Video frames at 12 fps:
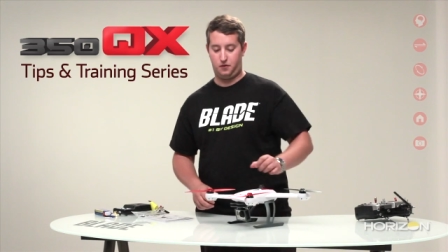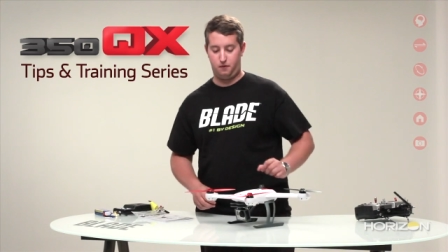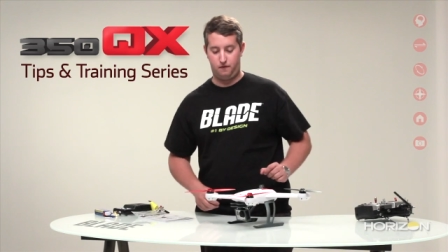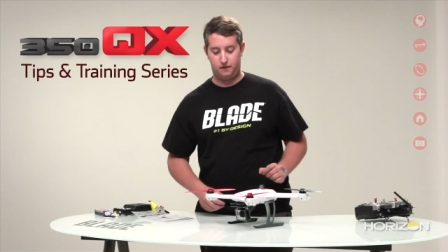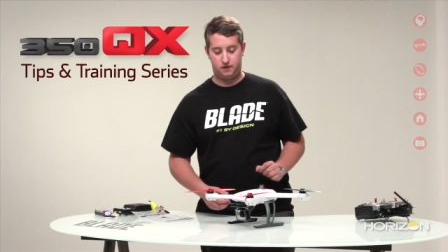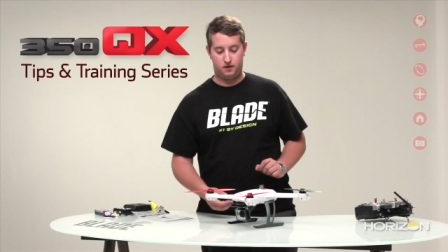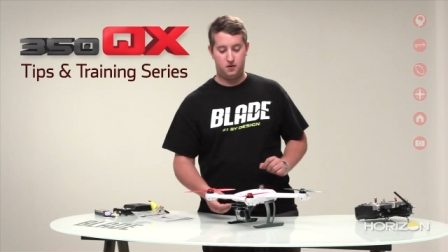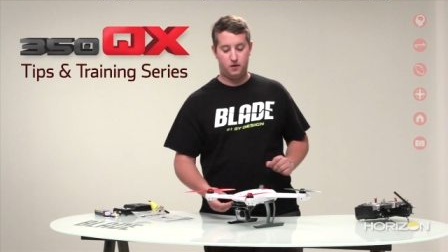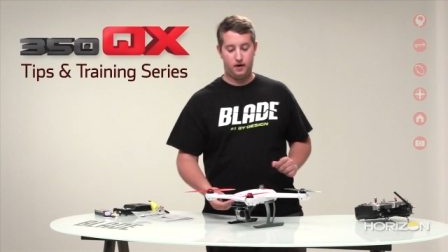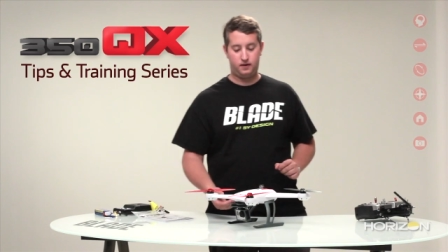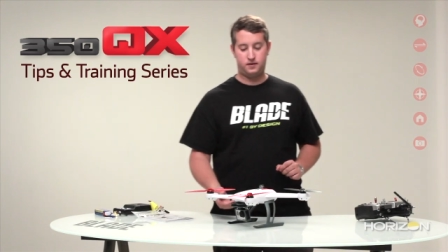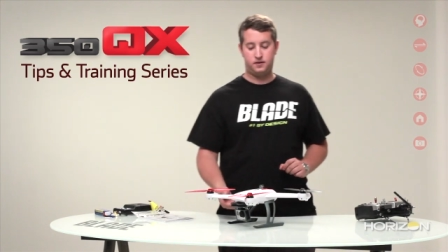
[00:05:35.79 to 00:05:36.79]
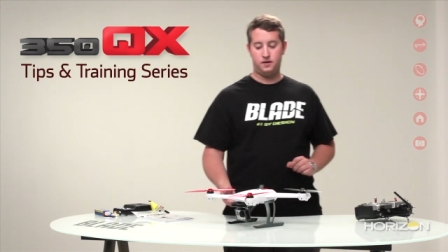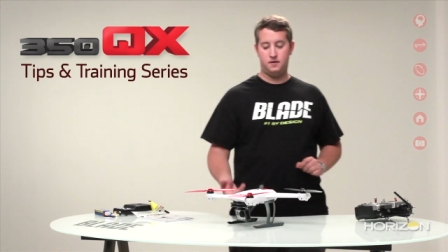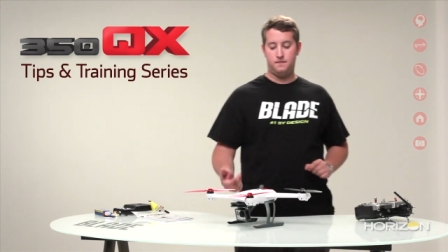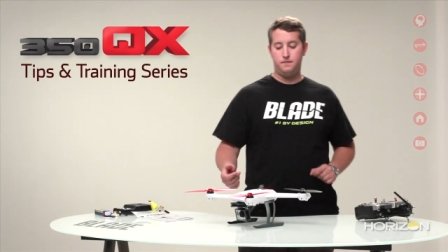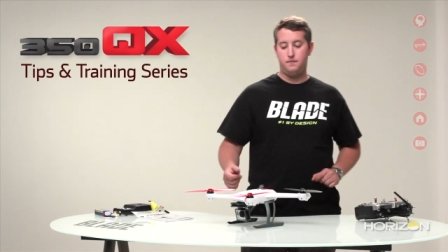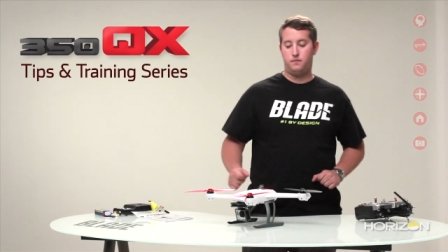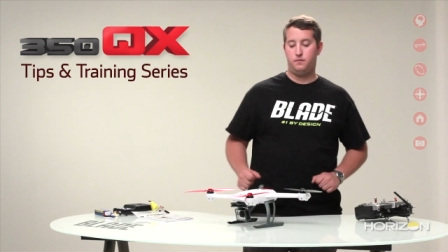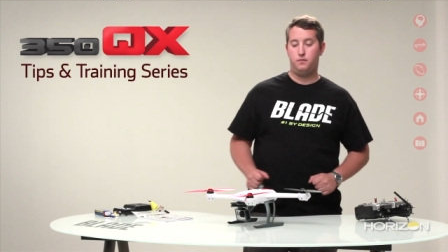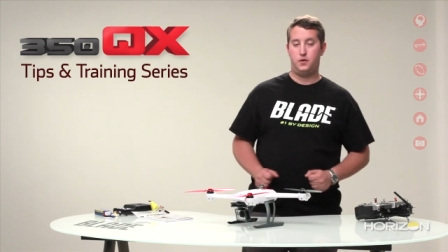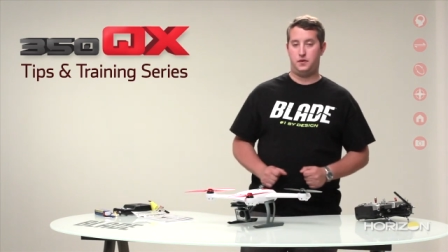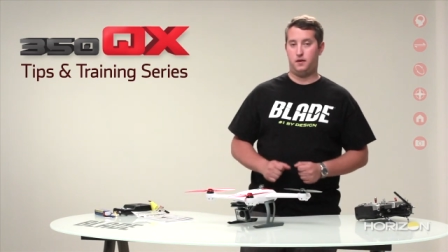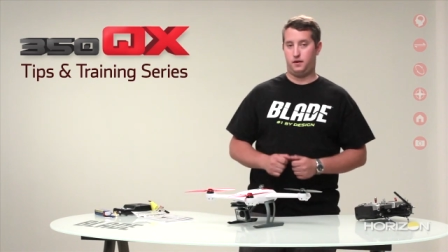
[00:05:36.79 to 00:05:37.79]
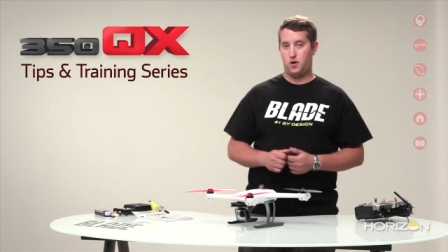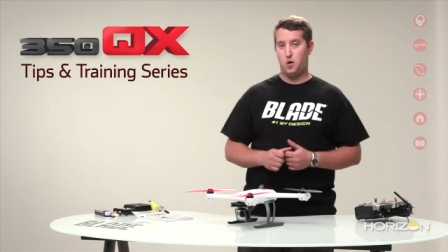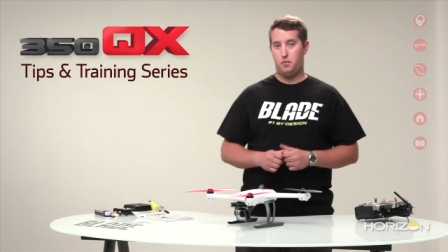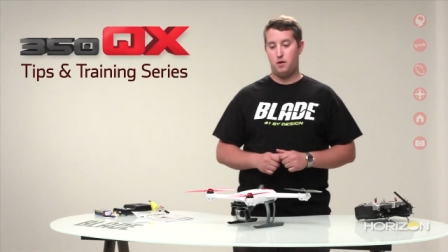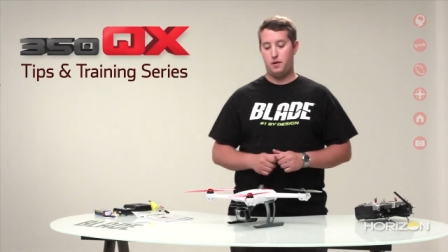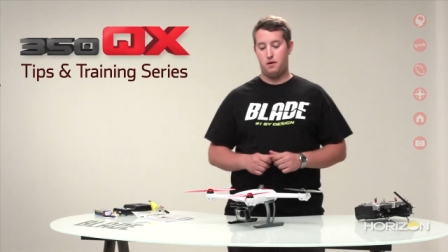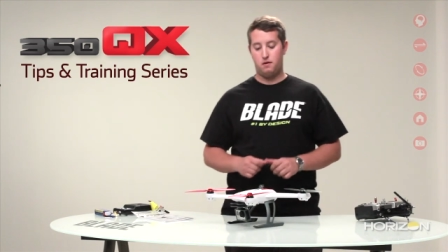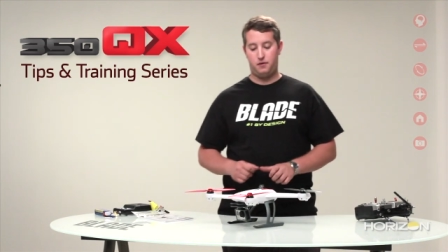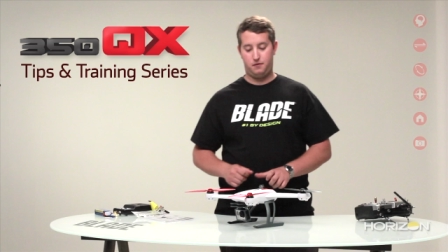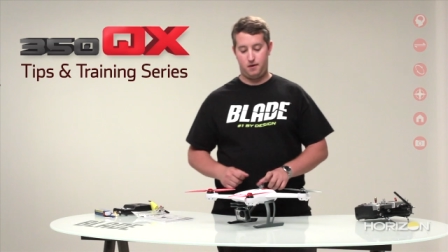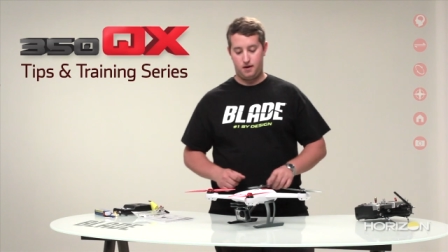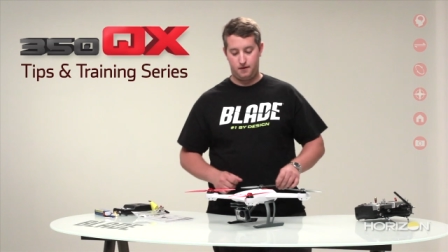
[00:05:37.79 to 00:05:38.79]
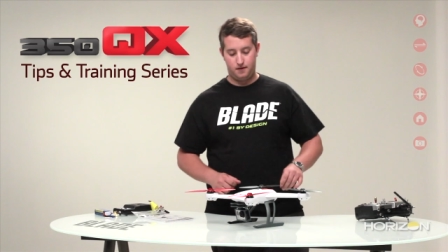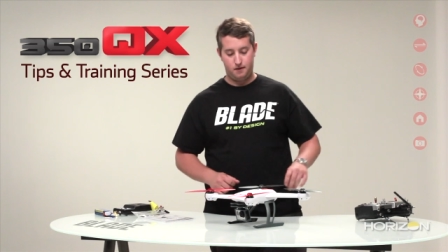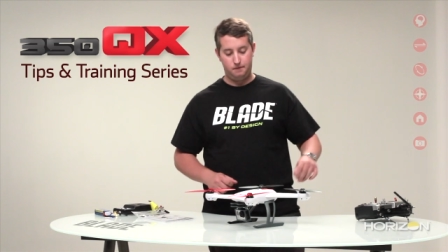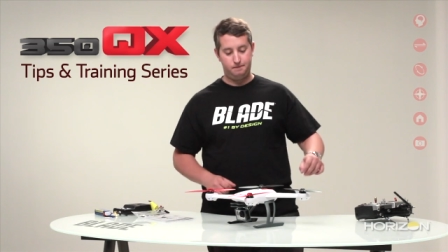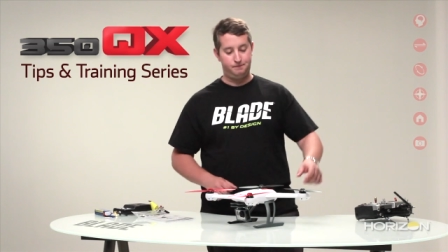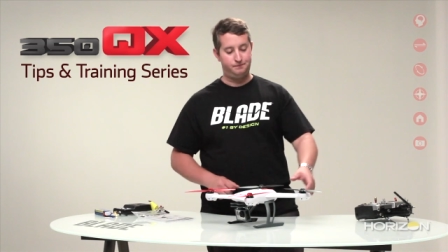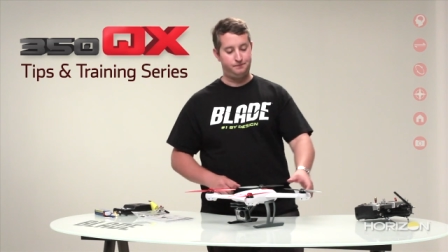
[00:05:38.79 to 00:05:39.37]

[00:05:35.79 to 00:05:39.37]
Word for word: 350QX with the GoPro Hero 3 on there.